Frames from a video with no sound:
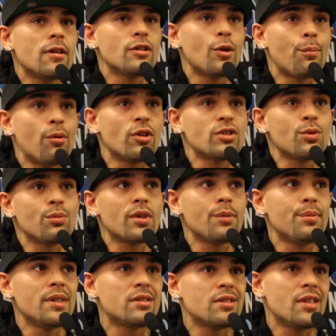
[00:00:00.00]
the person we can
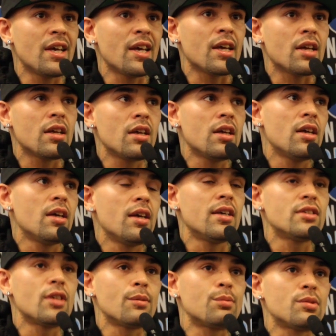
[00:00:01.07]
be today.
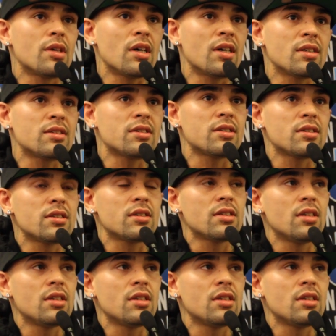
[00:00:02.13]
It's up to us